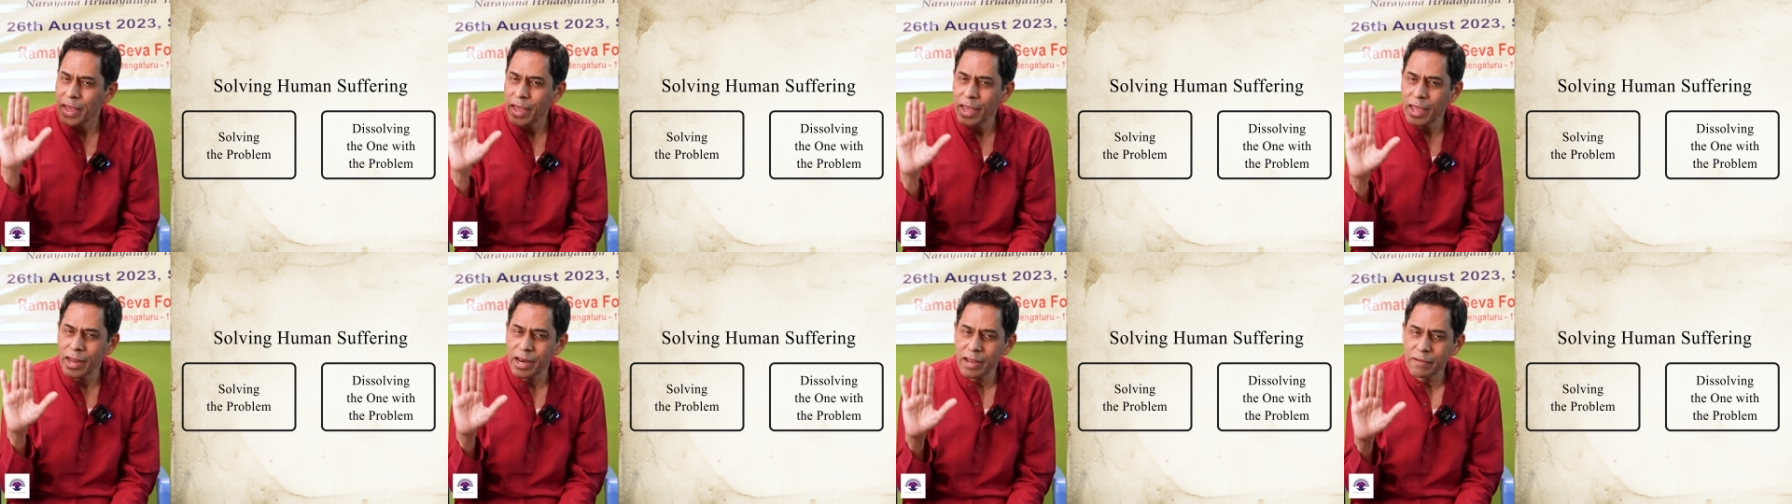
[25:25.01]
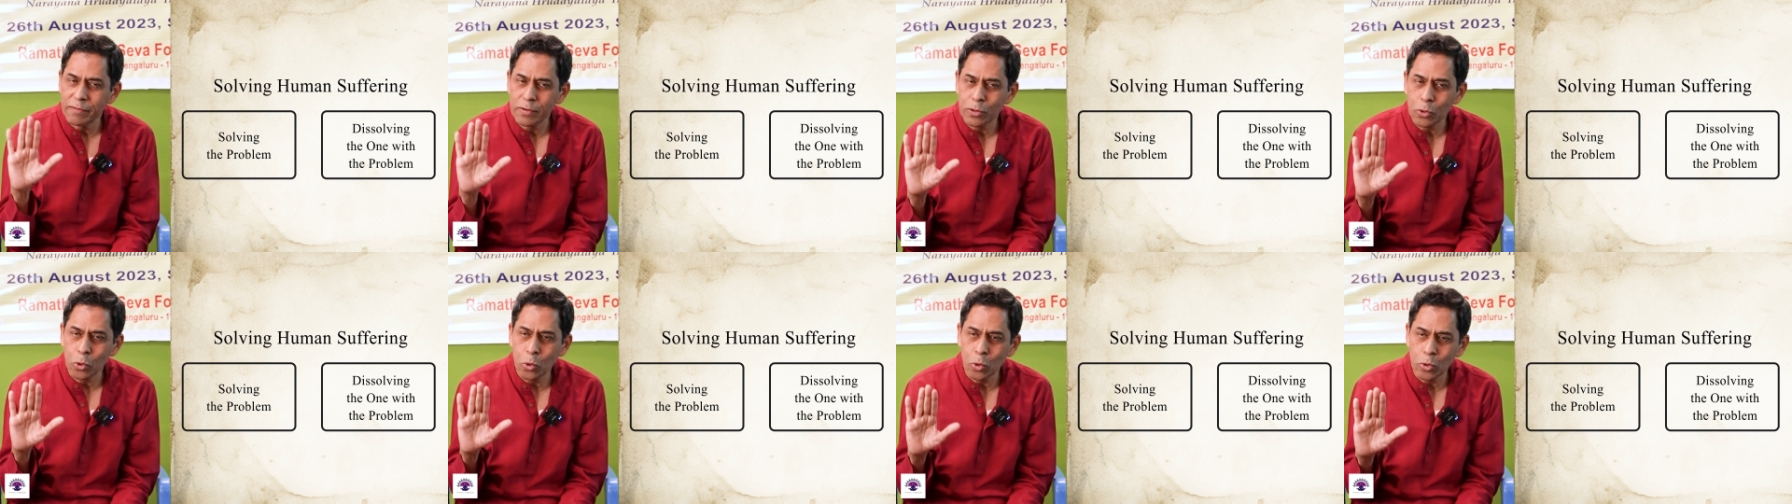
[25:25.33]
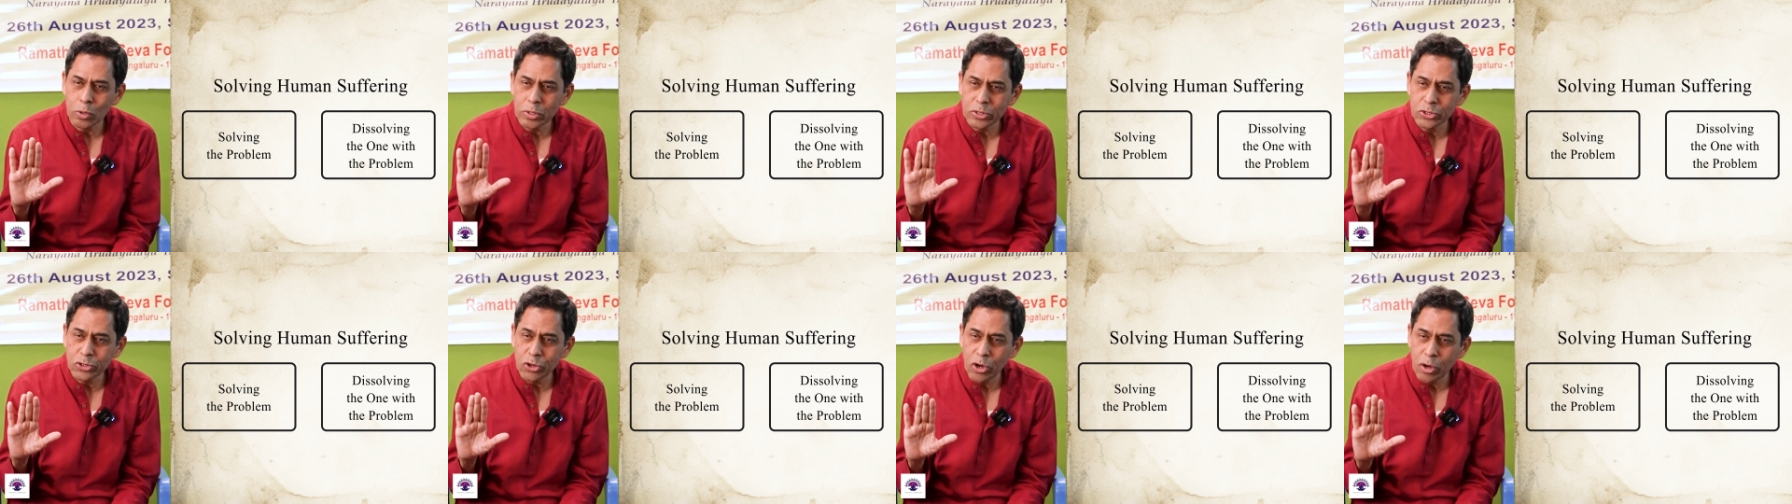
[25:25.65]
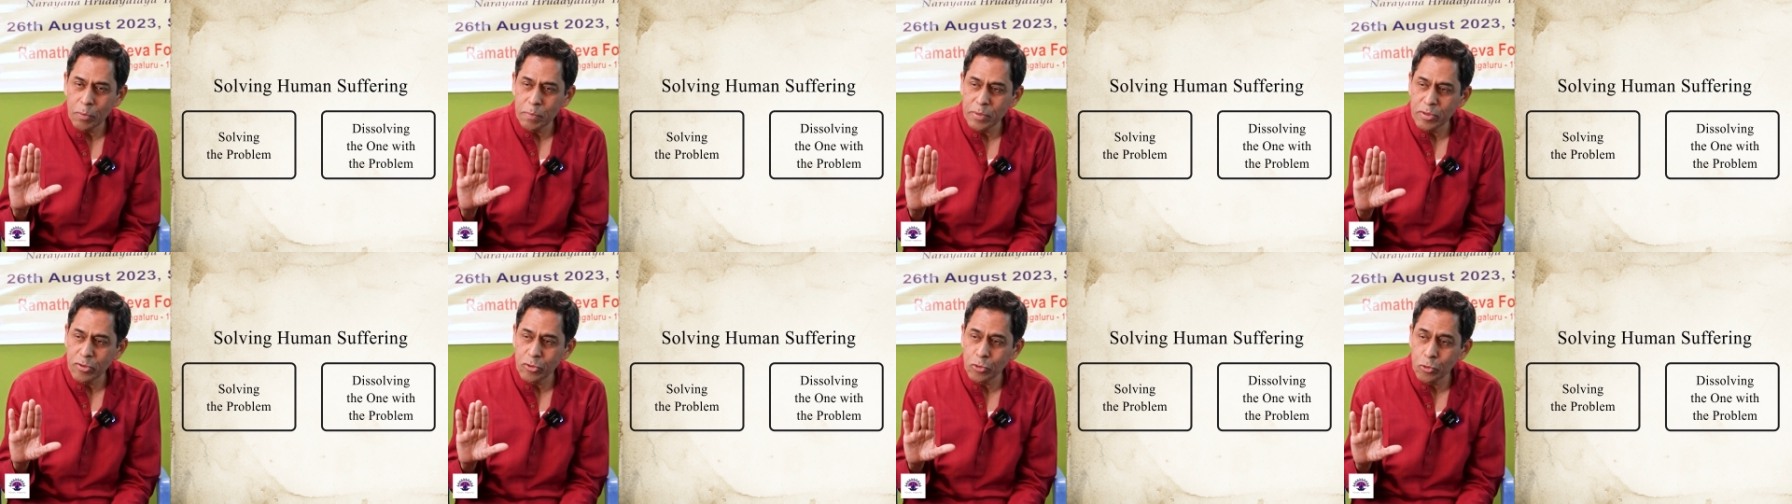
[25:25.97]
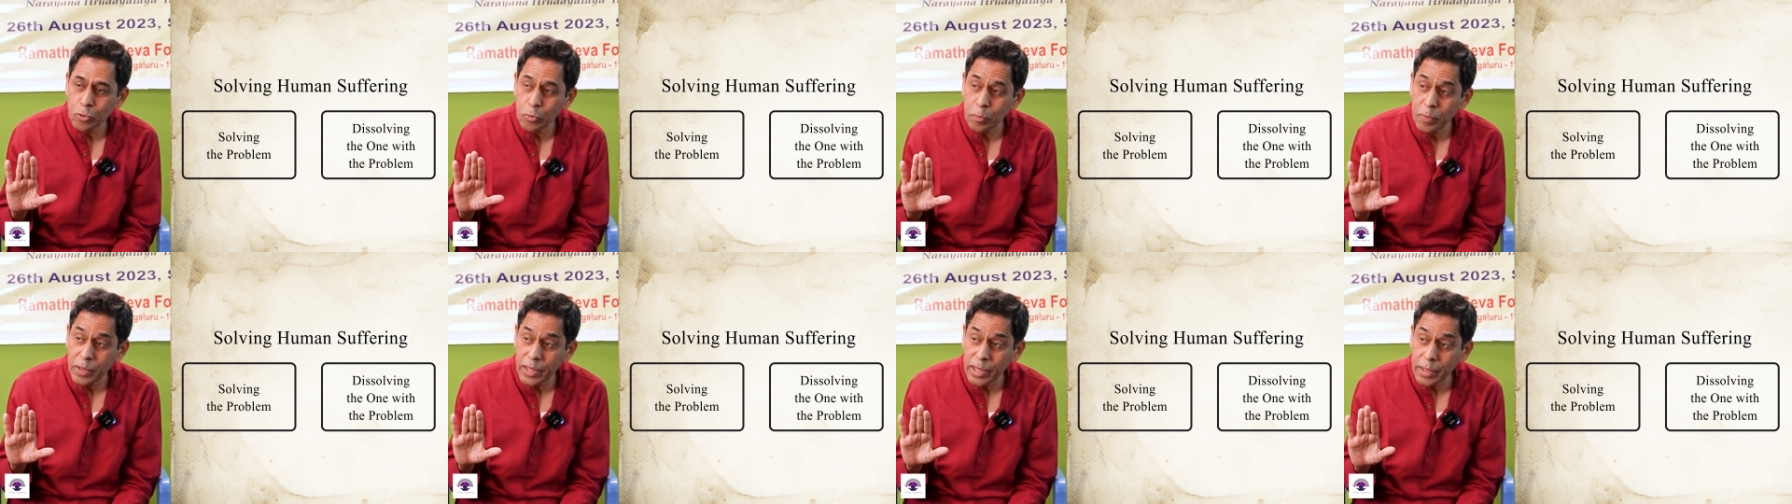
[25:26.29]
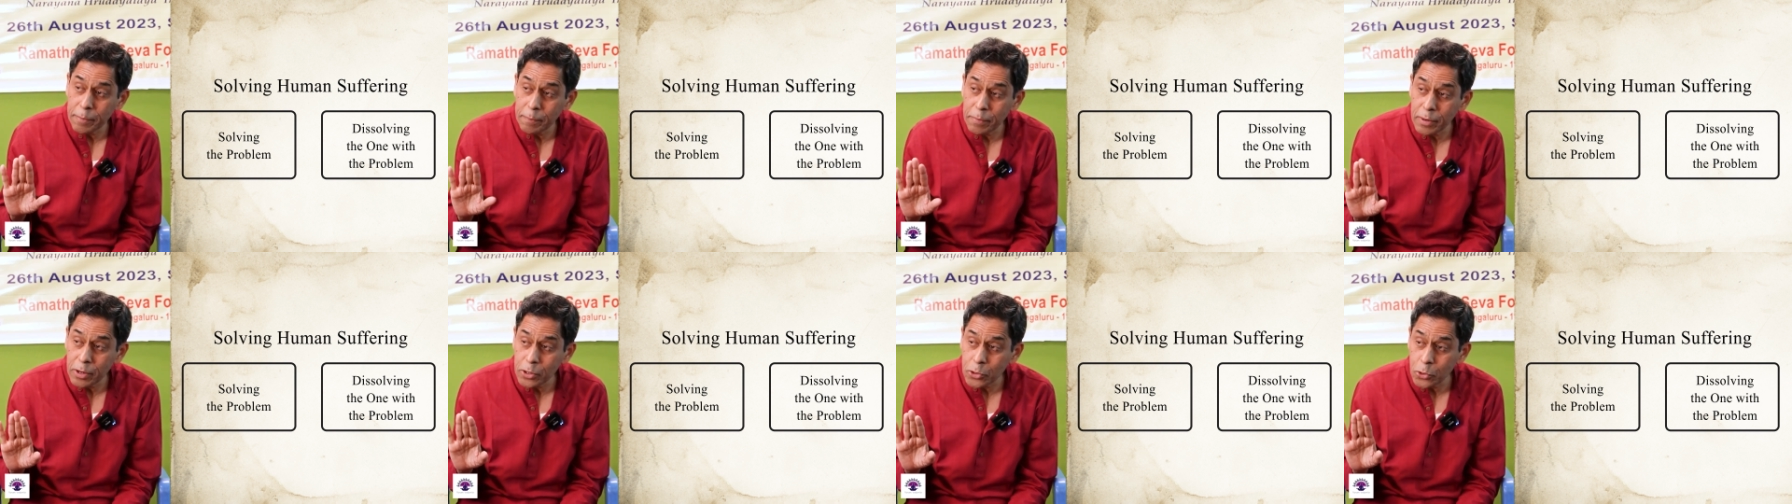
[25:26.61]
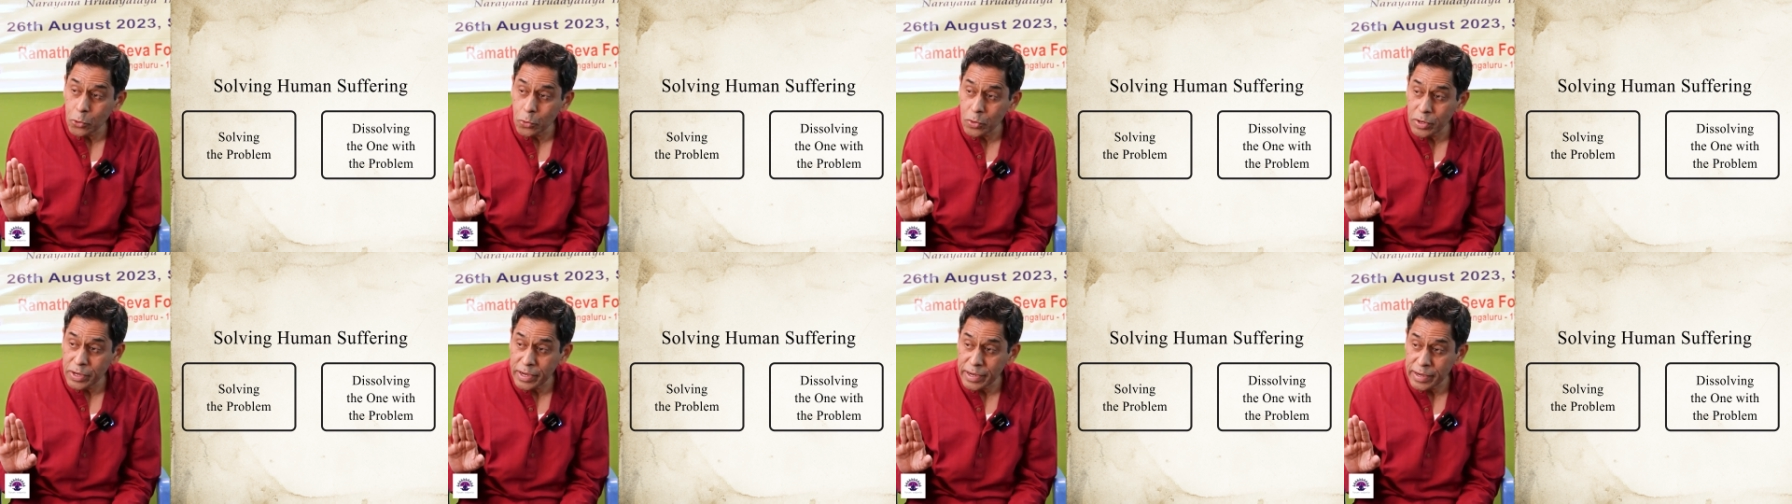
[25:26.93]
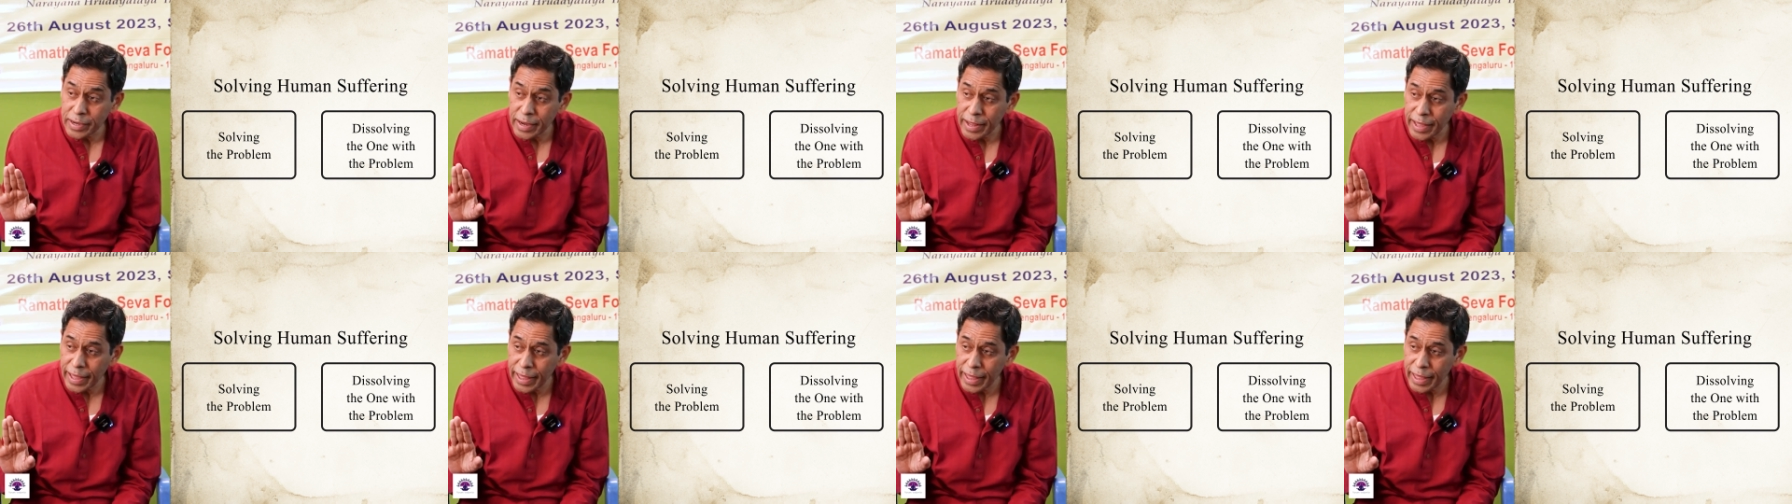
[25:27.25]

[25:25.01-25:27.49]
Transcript: and our whole job is to be able to